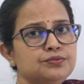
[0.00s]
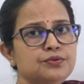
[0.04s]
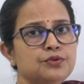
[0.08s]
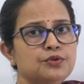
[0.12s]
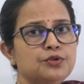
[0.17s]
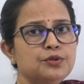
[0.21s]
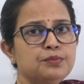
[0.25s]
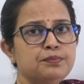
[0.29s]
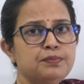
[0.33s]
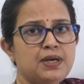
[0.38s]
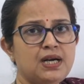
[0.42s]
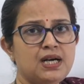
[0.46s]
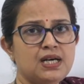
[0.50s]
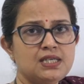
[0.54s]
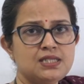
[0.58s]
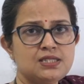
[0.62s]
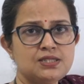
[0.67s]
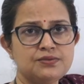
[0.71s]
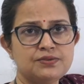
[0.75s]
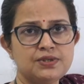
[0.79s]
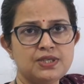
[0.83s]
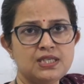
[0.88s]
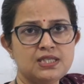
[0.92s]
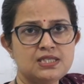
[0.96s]
4
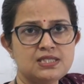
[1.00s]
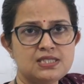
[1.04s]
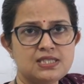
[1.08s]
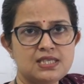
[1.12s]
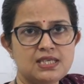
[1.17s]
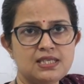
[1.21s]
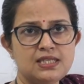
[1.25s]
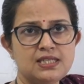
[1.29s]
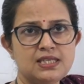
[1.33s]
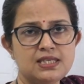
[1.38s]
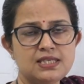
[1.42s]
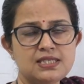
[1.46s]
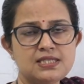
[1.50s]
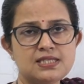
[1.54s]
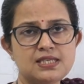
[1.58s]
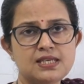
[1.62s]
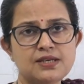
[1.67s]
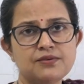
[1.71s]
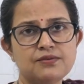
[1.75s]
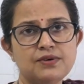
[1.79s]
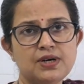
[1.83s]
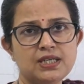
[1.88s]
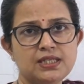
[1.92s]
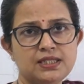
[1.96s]
parts, we can say that is
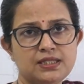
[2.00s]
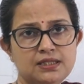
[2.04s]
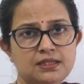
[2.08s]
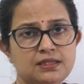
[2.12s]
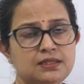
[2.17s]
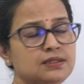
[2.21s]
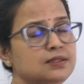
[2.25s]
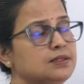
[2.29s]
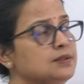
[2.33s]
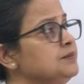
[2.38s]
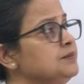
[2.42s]
a quartile.